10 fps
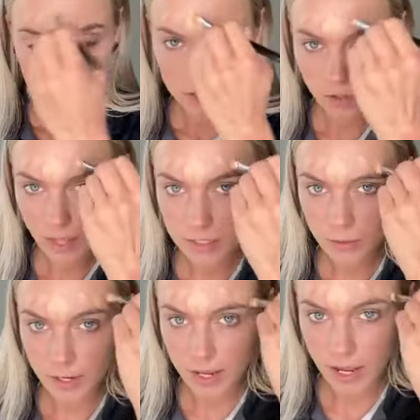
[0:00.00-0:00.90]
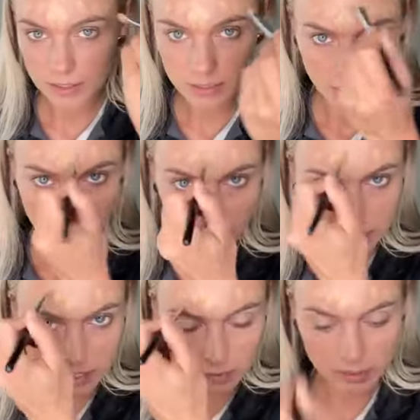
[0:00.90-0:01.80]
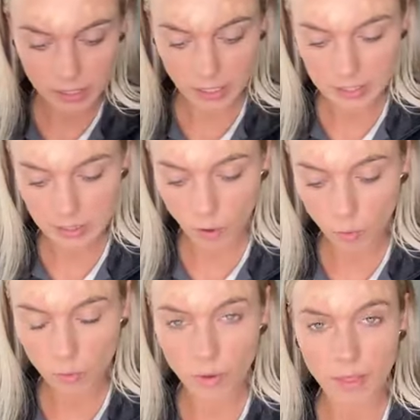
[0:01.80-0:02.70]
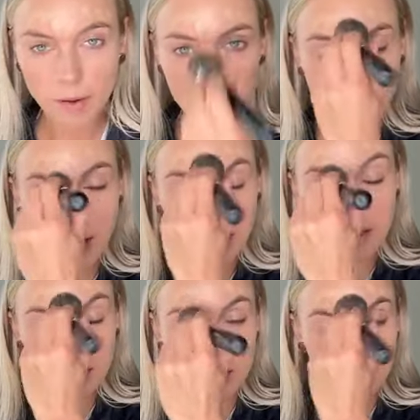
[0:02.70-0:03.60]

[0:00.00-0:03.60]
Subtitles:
So that's why I had to get it, because I really liked the old one that we had.